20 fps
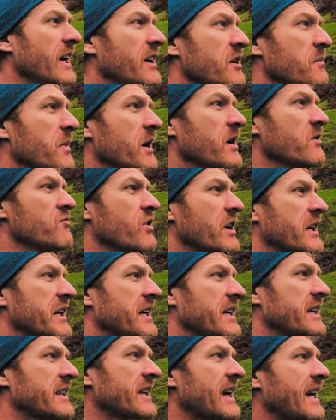I don't mind
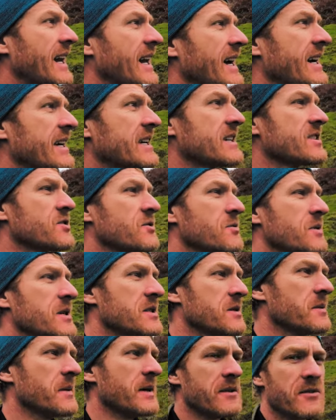running in the clag, it's
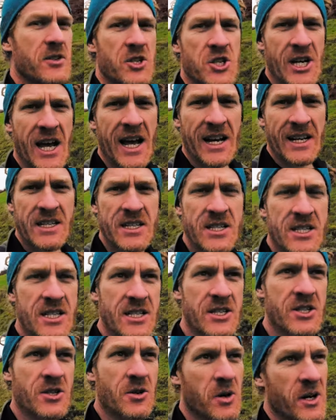always a bit of a challenge,
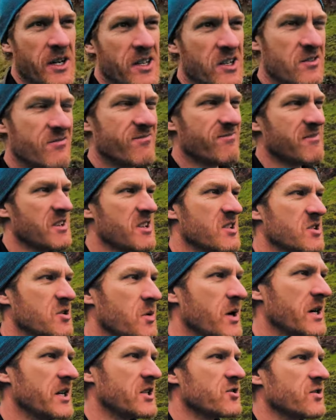and it's quite
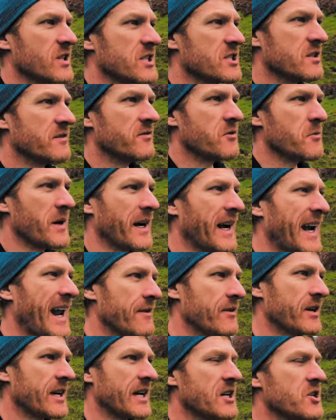interesting from a
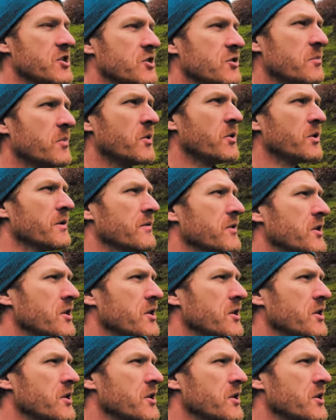navigational point of